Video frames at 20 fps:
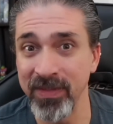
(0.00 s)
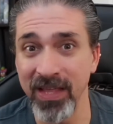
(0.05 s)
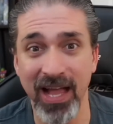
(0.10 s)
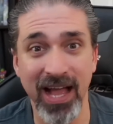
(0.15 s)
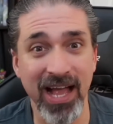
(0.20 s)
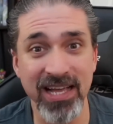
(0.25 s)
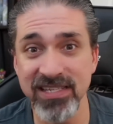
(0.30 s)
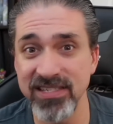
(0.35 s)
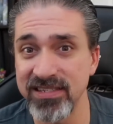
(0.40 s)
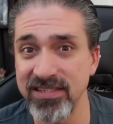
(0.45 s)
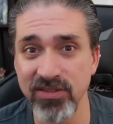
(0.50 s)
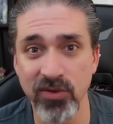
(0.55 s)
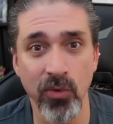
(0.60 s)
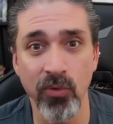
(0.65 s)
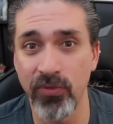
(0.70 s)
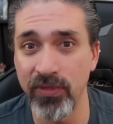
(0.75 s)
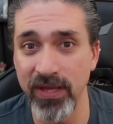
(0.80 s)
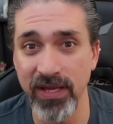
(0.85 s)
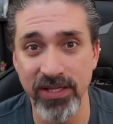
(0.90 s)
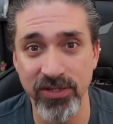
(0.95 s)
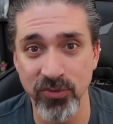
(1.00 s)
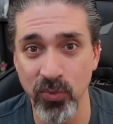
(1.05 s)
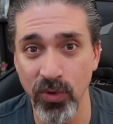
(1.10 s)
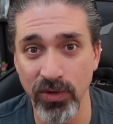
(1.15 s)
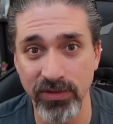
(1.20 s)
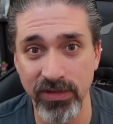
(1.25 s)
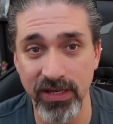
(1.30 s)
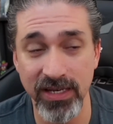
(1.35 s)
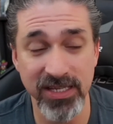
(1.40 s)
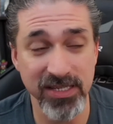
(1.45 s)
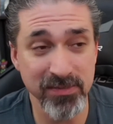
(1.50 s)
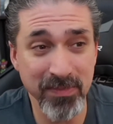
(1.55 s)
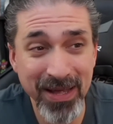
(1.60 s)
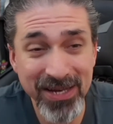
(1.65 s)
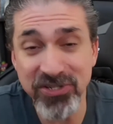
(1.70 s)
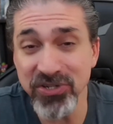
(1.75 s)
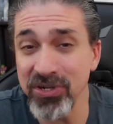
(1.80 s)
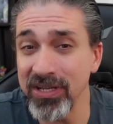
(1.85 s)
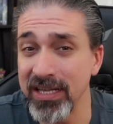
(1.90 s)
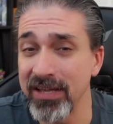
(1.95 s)
I still think it's worth it,
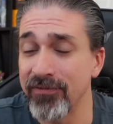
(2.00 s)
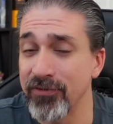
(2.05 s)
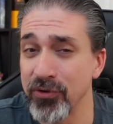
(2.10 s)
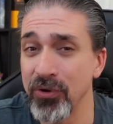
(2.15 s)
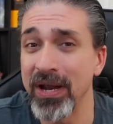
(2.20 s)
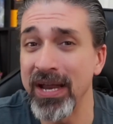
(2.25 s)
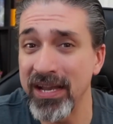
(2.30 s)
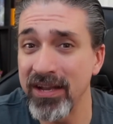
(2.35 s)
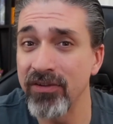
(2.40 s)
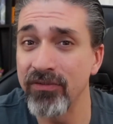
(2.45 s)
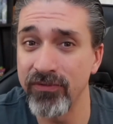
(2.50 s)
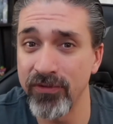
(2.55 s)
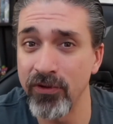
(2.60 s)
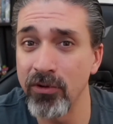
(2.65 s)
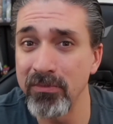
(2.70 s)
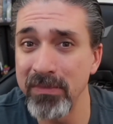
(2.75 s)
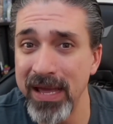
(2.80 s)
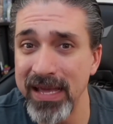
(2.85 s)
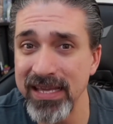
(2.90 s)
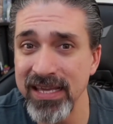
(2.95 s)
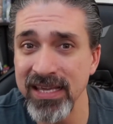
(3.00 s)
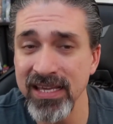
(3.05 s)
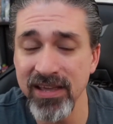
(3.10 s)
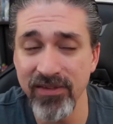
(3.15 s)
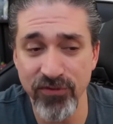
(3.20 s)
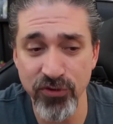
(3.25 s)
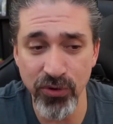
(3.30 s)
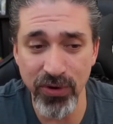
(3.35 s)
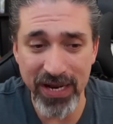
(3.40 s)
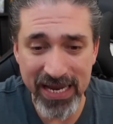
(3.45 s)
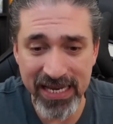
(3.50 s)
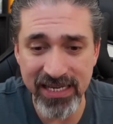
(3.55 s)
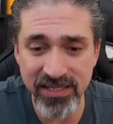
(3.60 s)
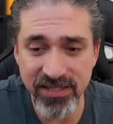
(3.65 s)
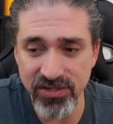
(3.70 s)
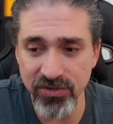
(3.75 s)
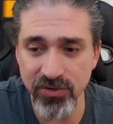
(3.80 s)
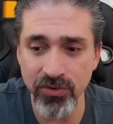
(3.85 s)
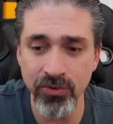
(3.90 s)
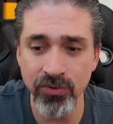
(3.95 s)
especially if you're into filmmaking, if you're
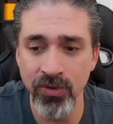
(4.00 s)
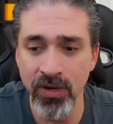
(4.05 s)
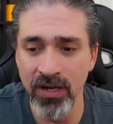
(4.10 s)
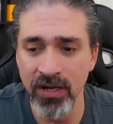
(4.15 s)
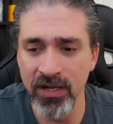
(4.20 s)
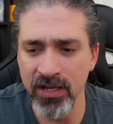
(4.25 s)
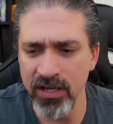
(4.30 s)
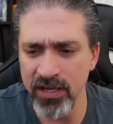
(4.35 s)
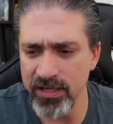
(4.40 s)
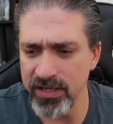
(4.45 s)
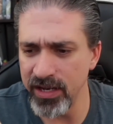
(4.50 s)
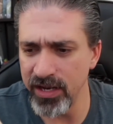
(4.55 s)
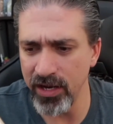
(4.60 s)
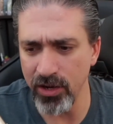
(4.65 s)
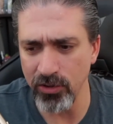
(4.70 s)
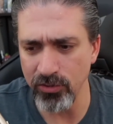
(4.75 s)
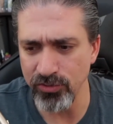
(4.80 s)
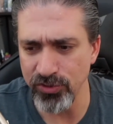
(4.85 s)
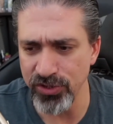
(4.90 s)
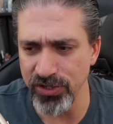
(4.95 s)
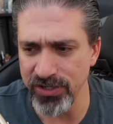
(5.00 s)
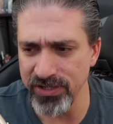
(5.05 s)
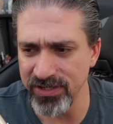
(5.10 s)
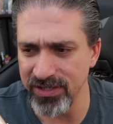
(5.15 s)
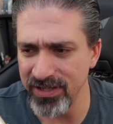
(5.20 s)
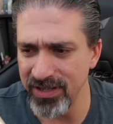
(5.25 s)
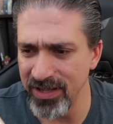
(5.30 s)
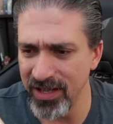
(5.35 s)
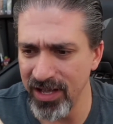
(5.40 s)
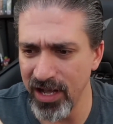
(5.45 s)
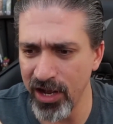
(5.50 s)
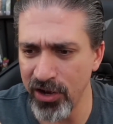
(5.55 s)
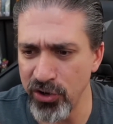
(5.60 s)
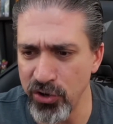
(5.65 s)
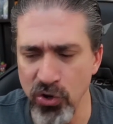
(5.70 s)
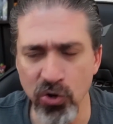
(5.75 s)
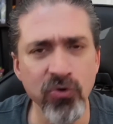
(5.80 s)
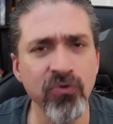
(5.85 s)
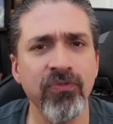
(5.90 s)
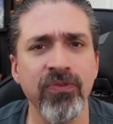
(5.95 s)
into, just a
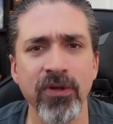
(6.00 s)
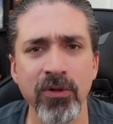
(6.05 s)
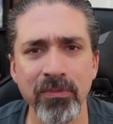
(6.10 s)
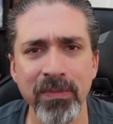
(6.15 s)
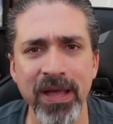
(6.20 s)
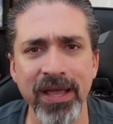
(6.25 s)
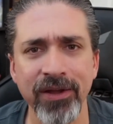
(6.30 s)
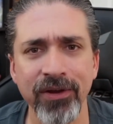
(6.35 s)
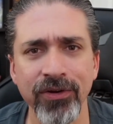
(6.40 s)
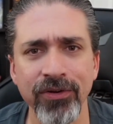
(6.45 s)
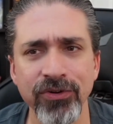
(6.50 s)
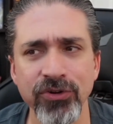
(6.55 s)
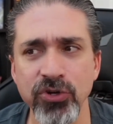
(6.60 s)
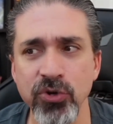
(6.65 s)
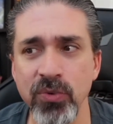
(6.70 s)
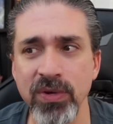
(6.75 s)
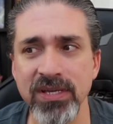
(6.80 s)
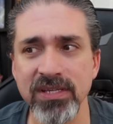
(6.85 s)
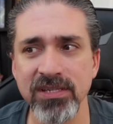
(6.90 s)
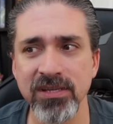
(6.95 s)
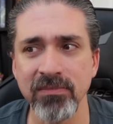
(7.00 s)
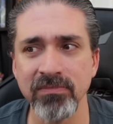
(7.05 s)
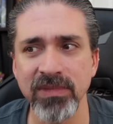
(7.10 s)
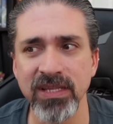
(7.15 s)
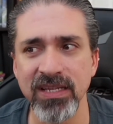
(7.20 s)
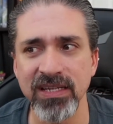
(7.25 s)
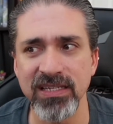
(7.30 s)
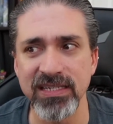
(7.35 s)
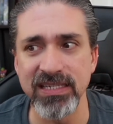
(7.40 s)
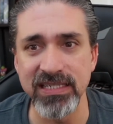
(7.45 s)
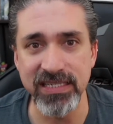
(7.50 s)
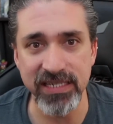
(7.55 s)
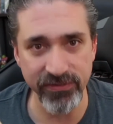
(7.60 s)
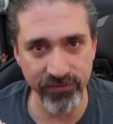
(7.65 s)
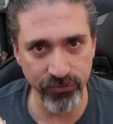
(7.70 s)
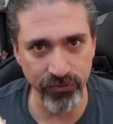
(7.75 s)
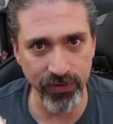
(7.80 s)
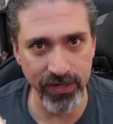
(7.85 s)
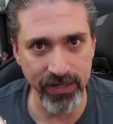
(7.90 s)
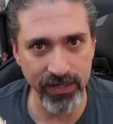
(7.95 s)
new filmmaker doing something
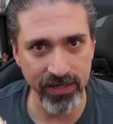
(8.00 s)
different.